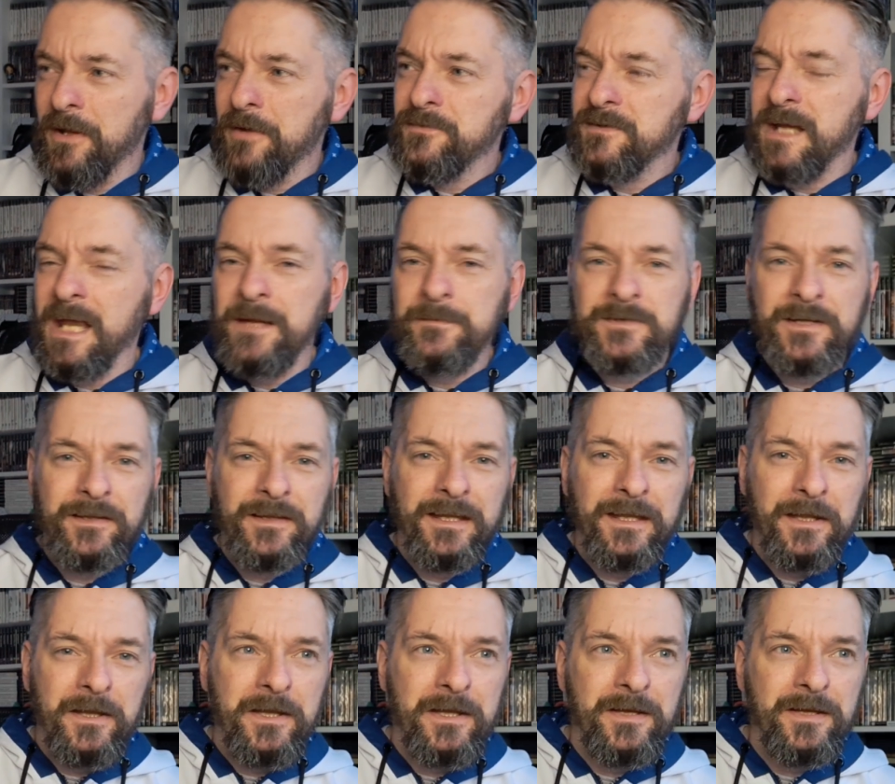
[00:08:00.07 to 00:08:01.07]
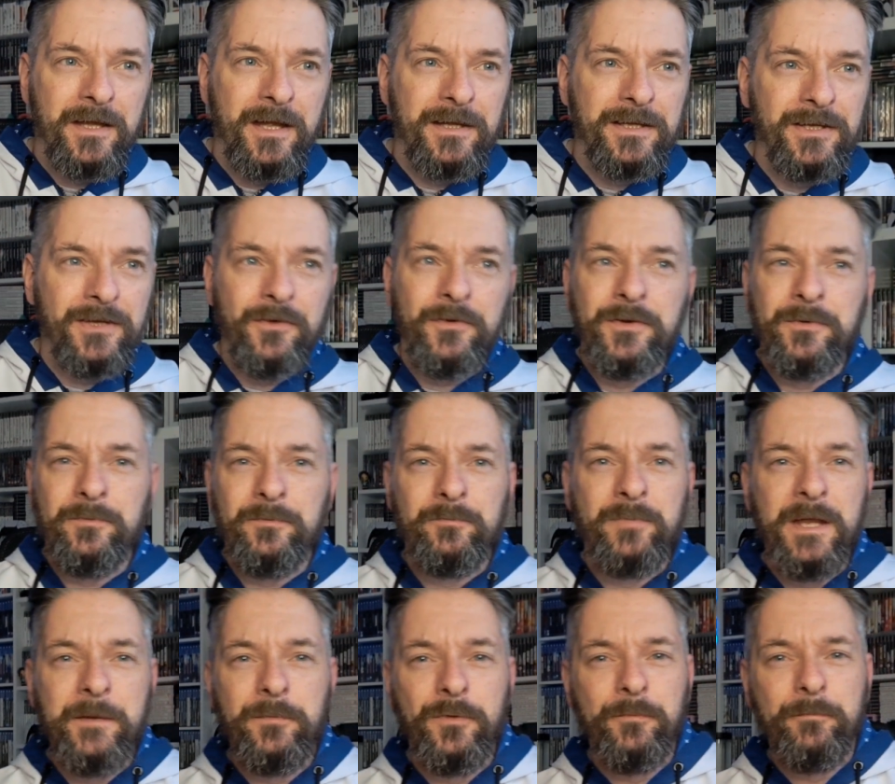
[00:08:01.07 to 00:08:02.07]
those games I think, you know,
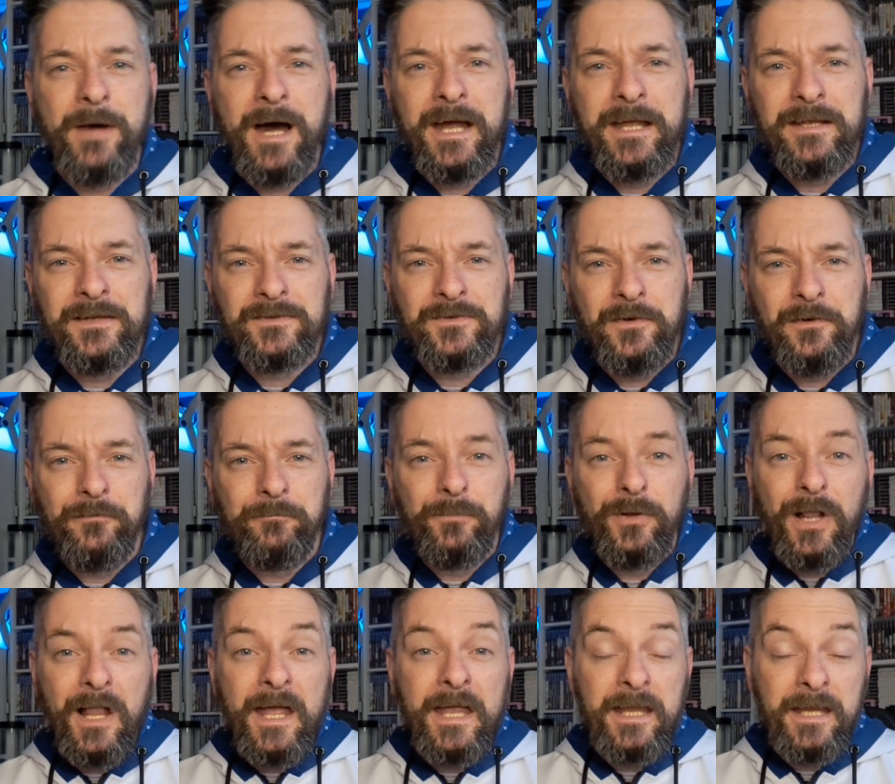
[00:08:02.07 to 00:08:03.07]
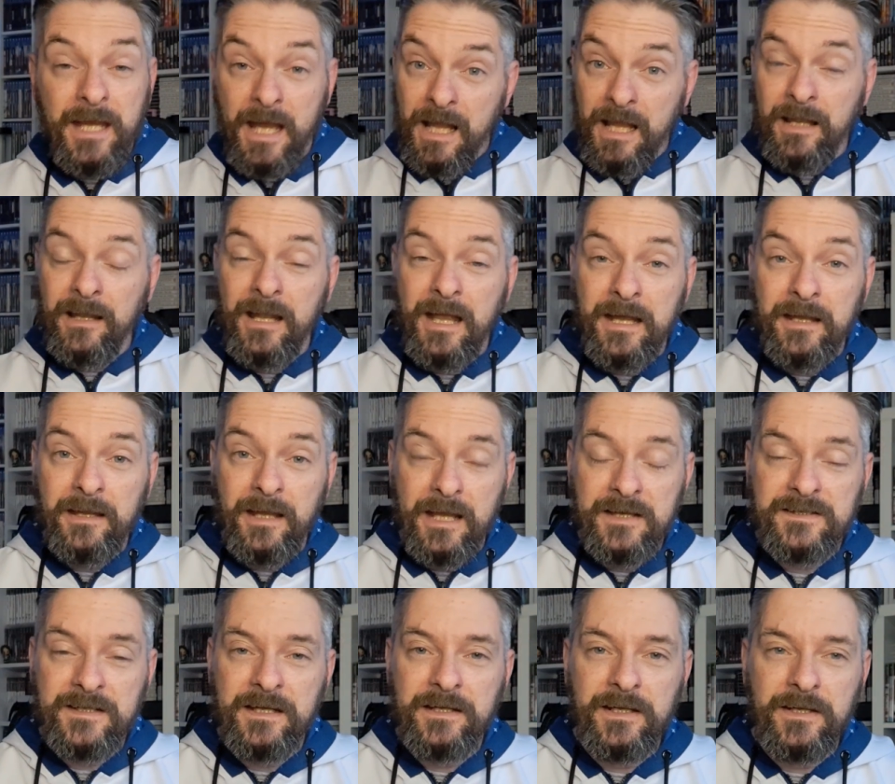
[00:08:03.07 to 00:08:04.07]
people might sort of play and, like I
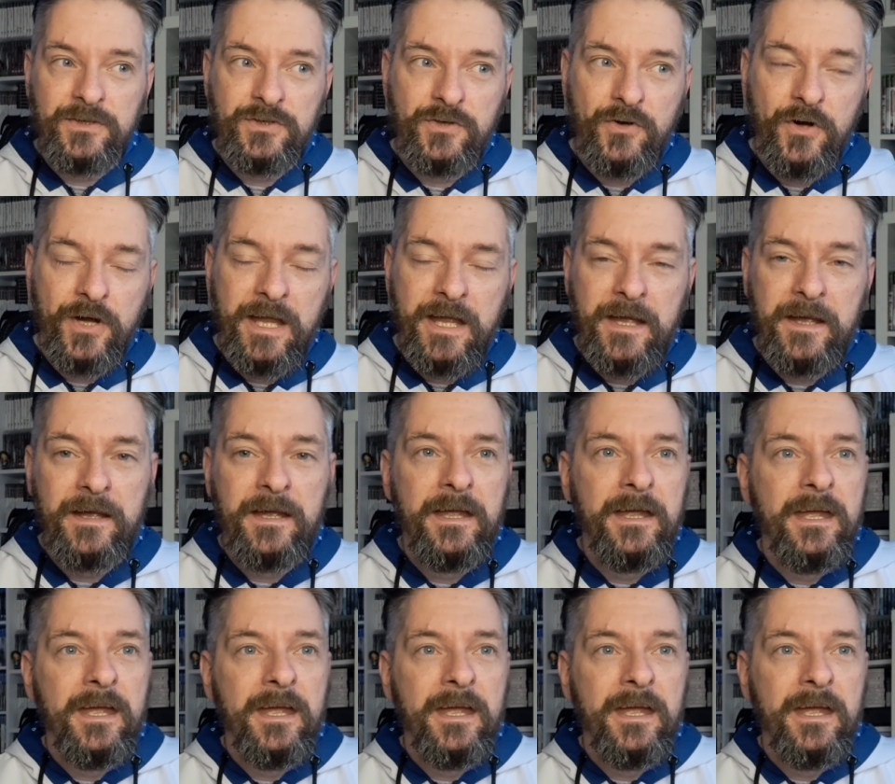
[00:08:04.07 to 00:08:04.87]
said, enjoy it,